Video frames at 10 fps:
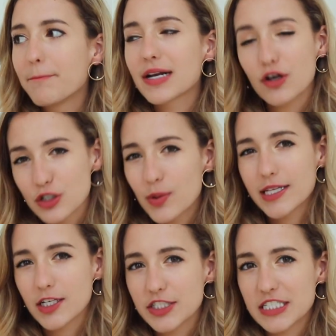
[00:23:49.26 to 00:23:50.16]
but also a
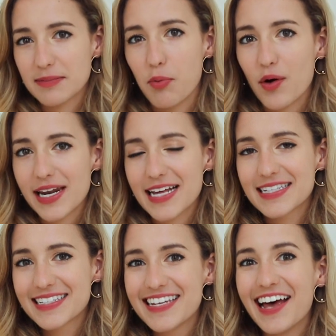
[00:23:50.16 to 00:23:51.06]
little
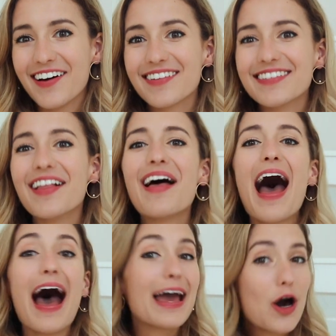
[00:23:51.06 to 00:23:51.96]
disappointing. So
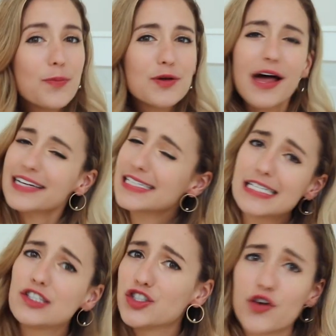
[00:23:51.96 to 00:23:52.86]
I hope you liked
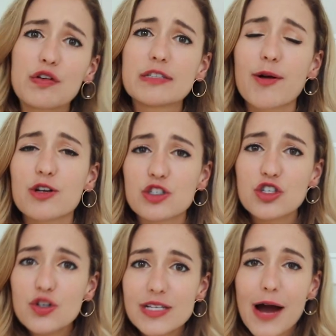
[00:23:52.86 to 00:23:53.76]
this Jonas Brothers
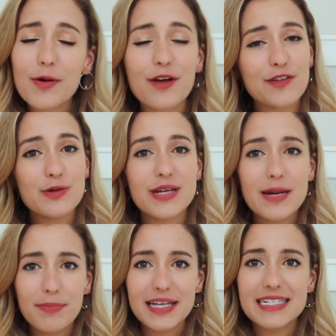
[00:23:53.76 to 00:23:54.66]
News Hour. If you
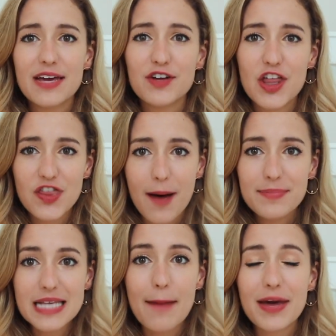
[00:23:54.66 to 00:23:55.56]
did, please give it a
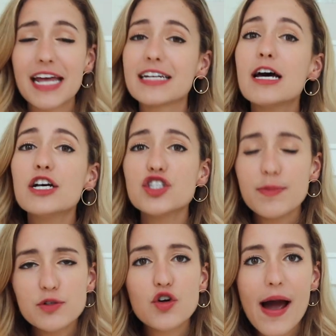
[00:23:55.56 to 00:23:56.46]
thumbs up and
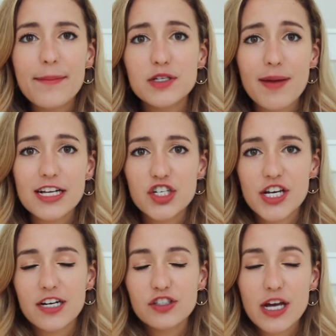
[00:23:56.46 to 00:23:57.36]
subscribe to my
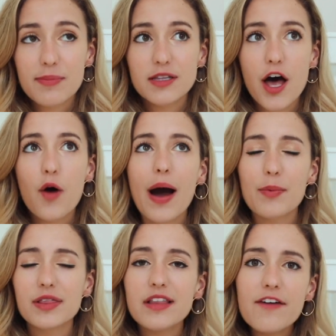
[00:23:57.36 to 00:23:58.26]
channel down below. I
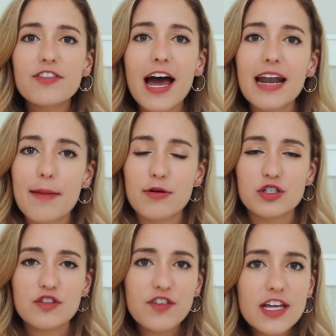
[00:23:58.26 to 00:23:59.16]
would love that. I
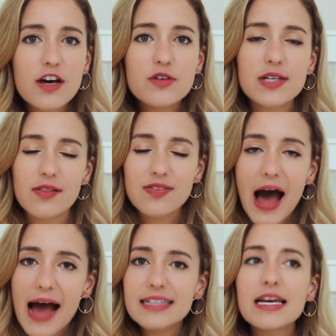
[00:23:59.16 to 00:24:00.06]
post videos a
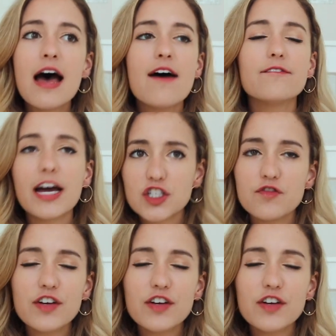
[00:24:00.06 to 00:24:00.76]
lot, fashion